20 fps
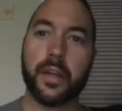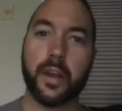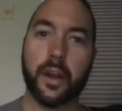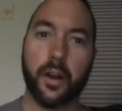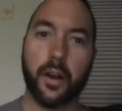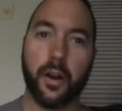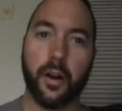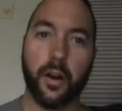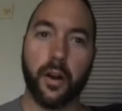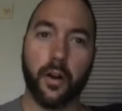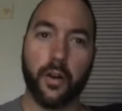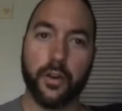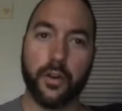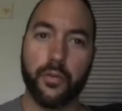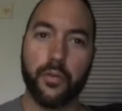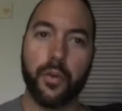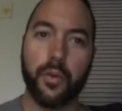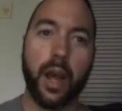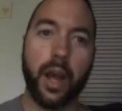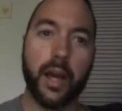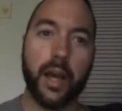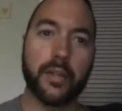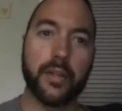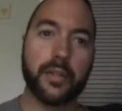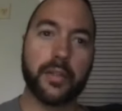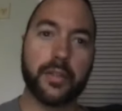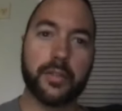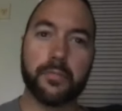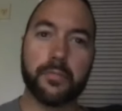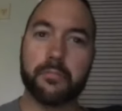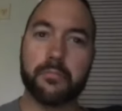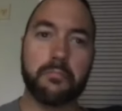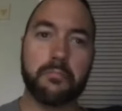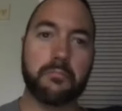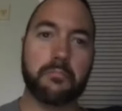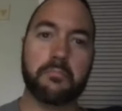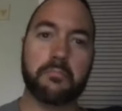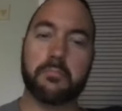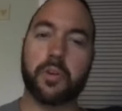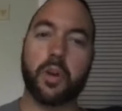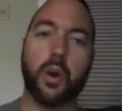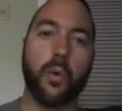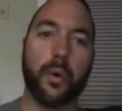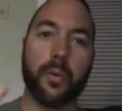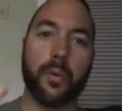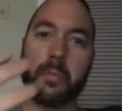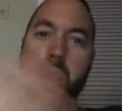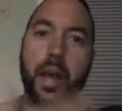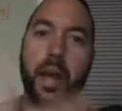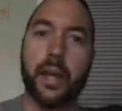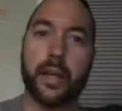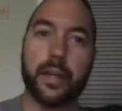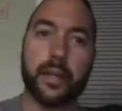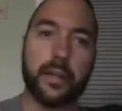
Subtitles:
Are you guys going back,